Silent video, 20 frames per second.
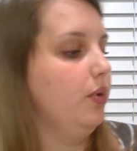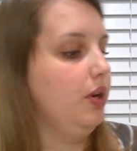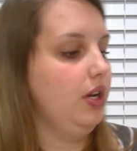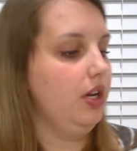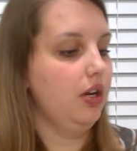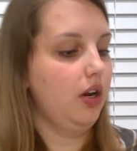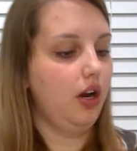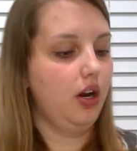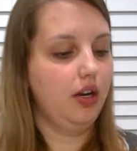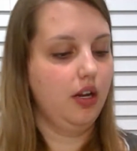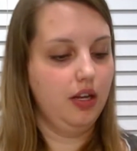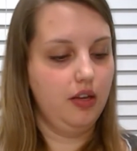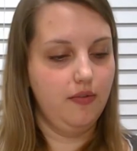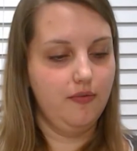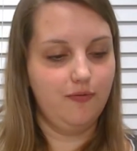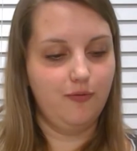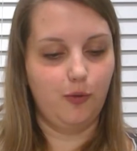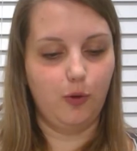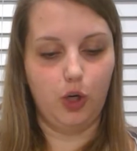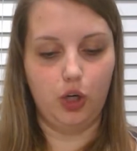we need our
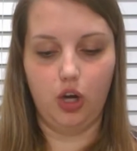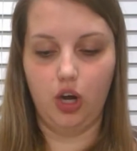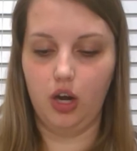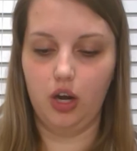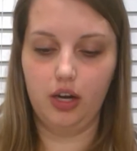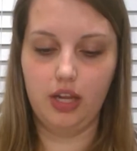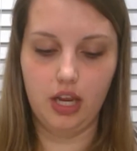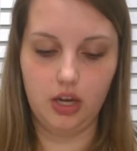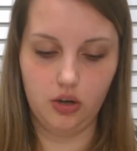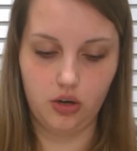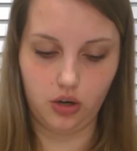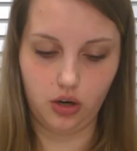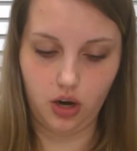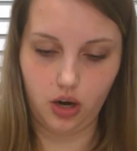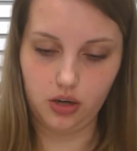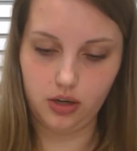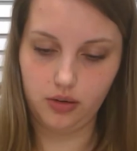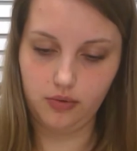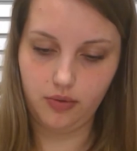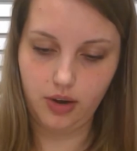for our
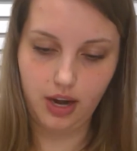kindergarten